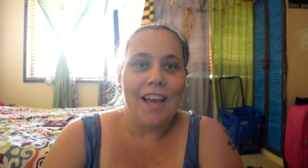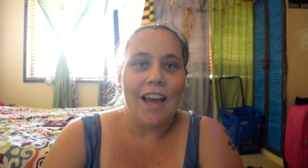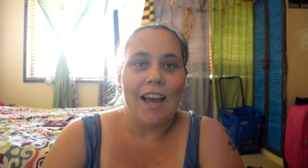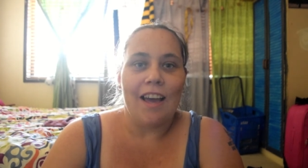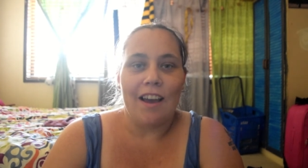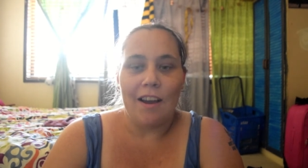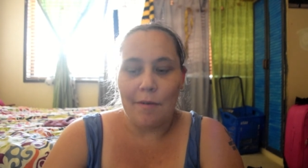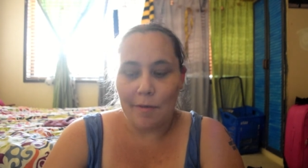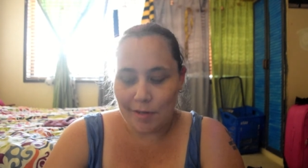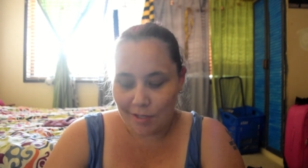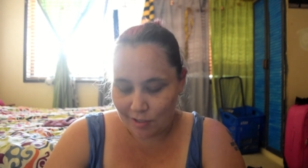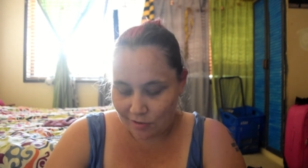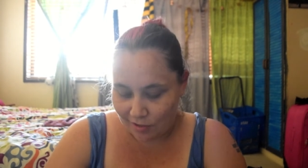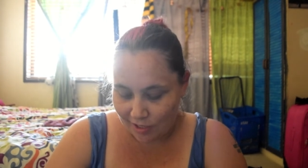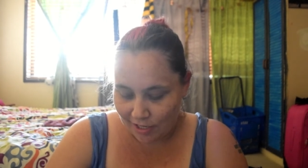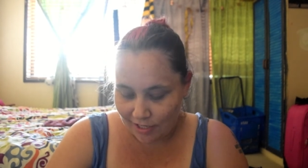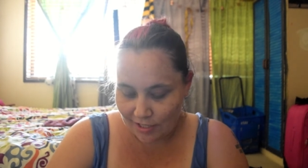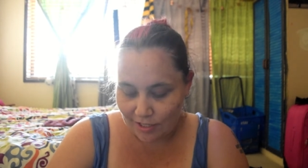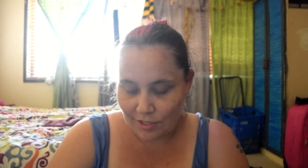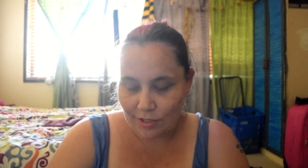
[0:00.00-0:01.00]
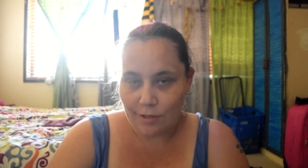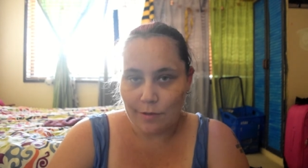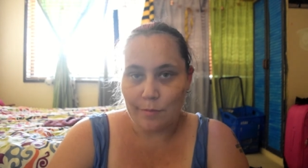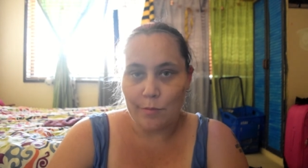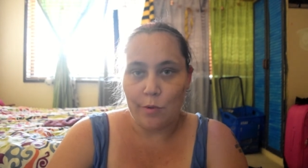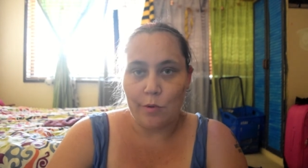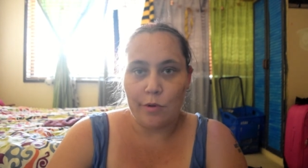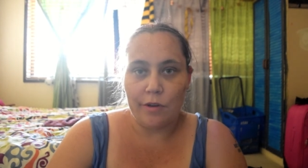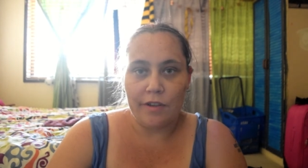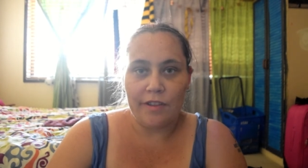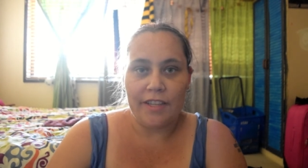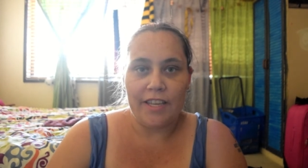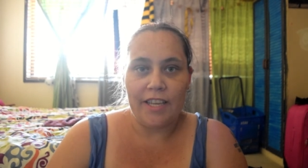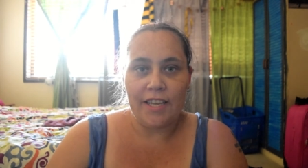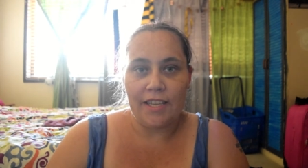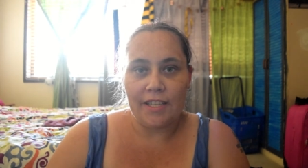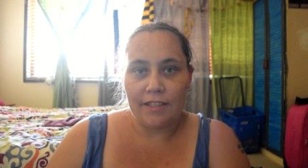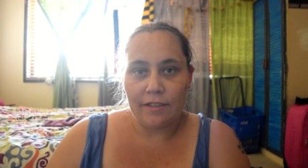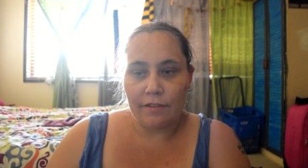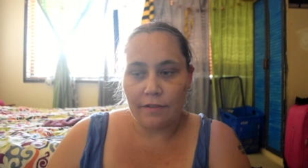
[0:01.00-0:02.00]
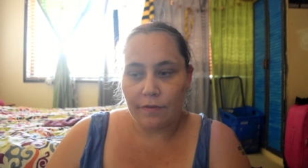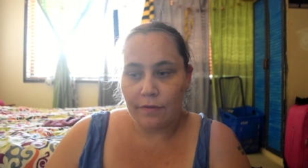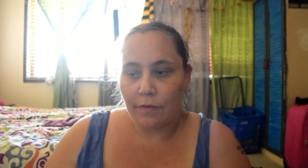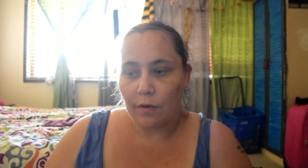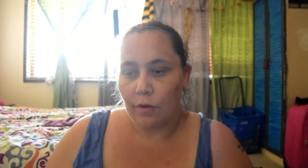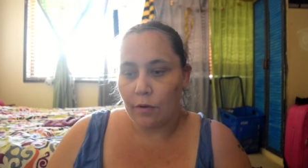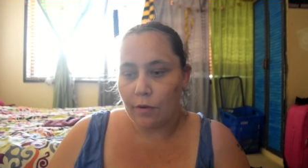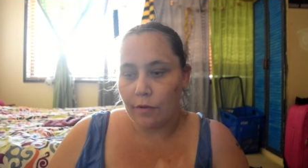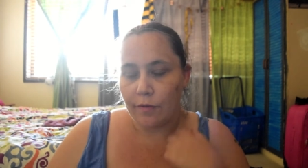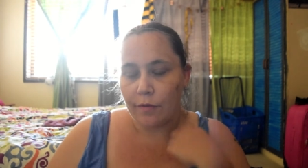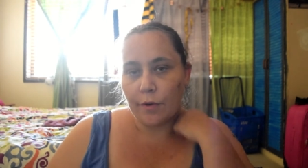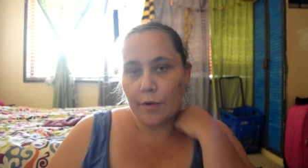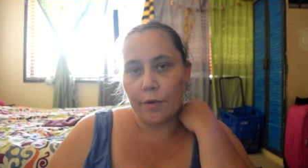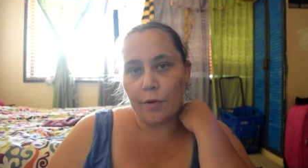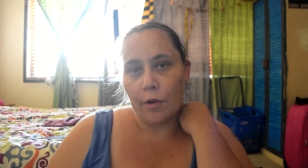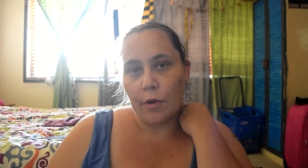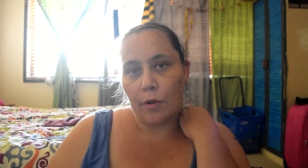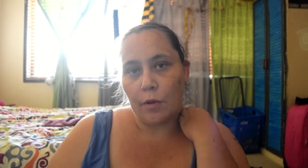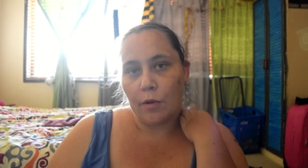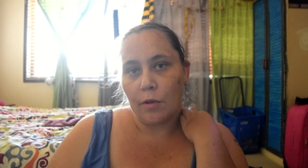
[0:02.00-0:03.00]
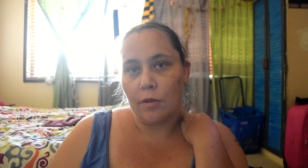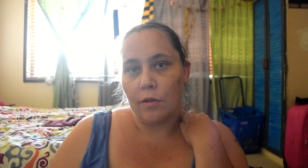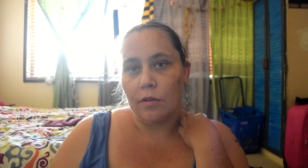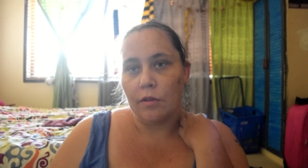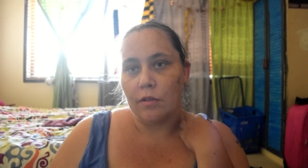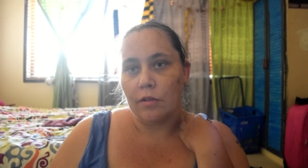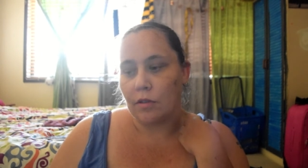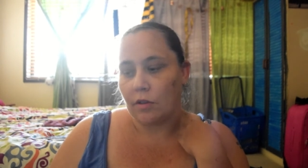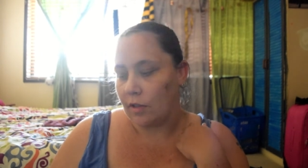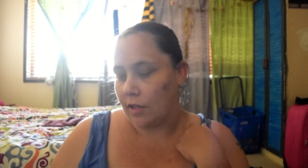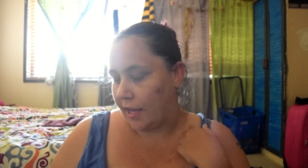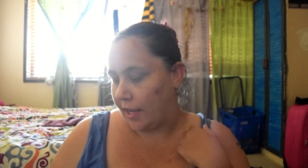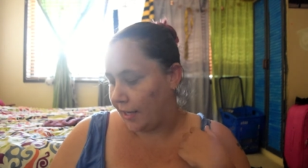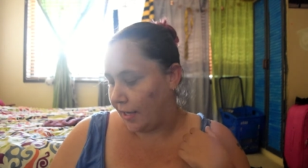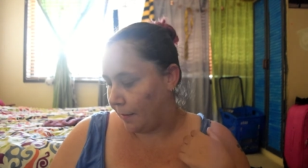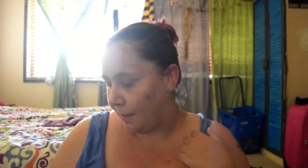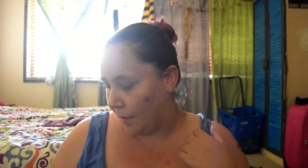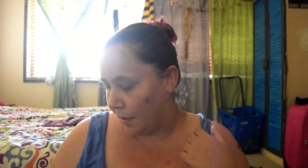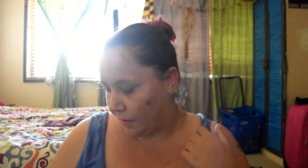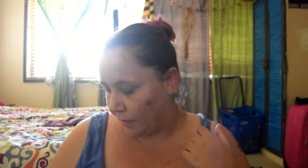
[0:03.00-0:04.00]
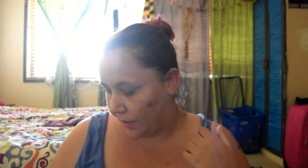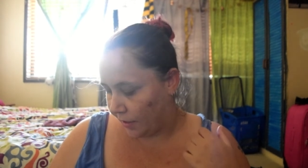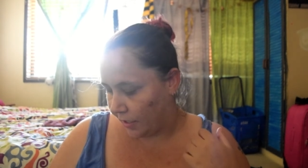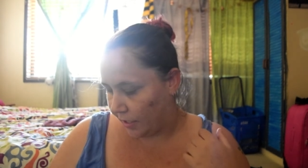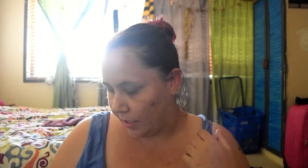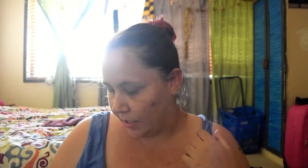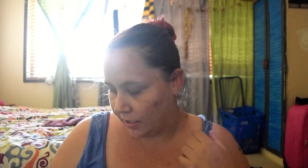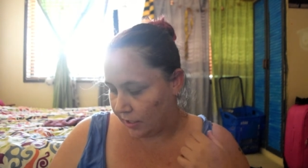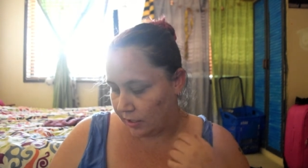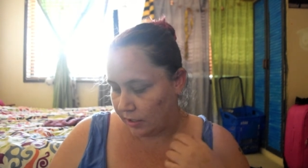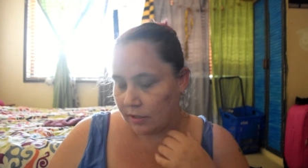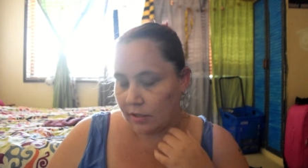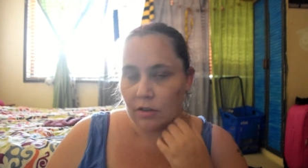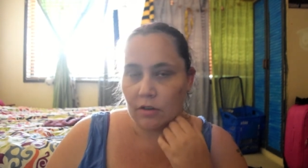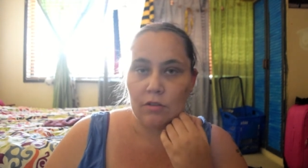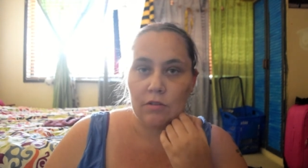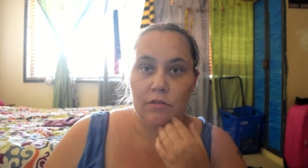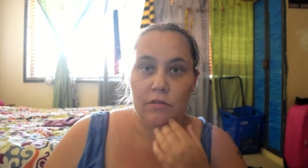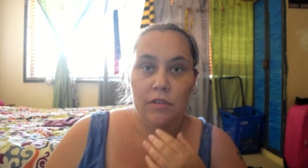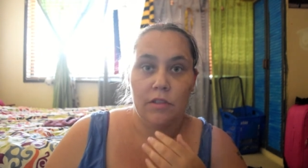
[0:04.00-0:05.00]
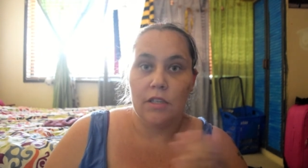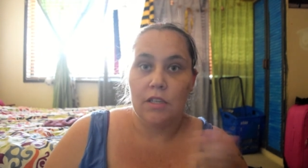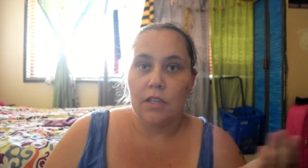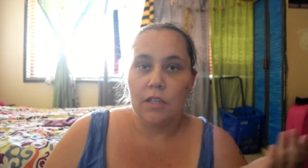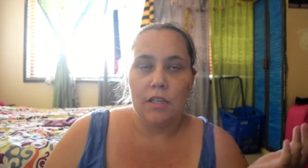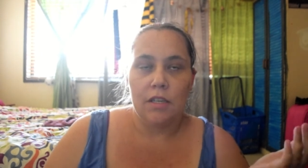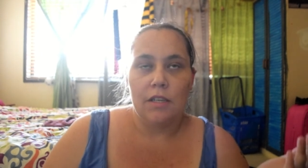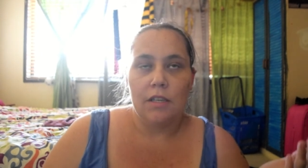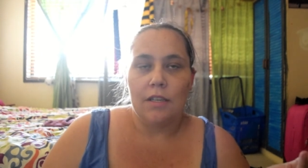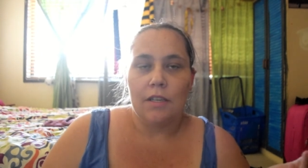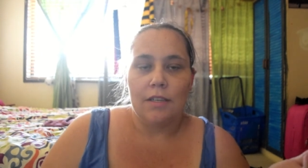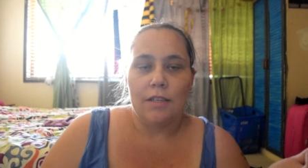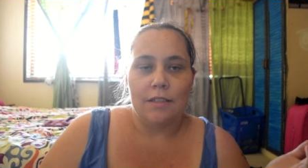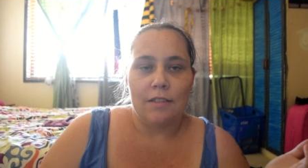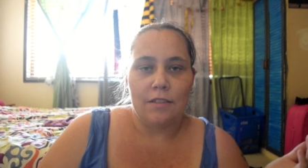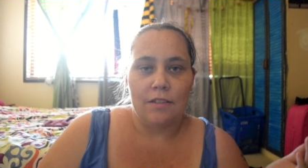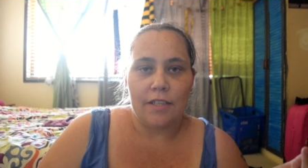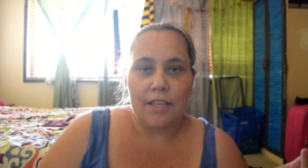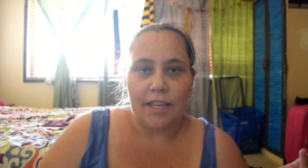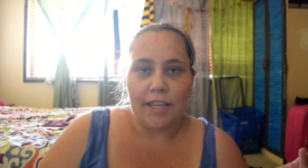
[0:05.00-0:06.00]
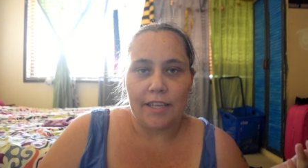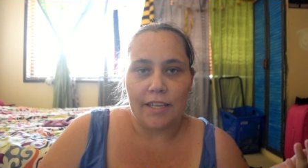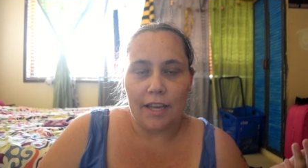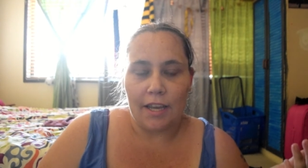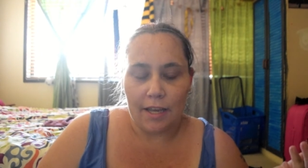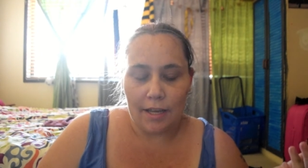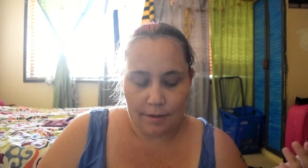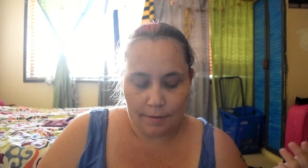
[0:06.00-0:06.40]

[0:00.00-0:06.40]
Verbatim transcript: I would try to do more of these food hauls, or like American, or just like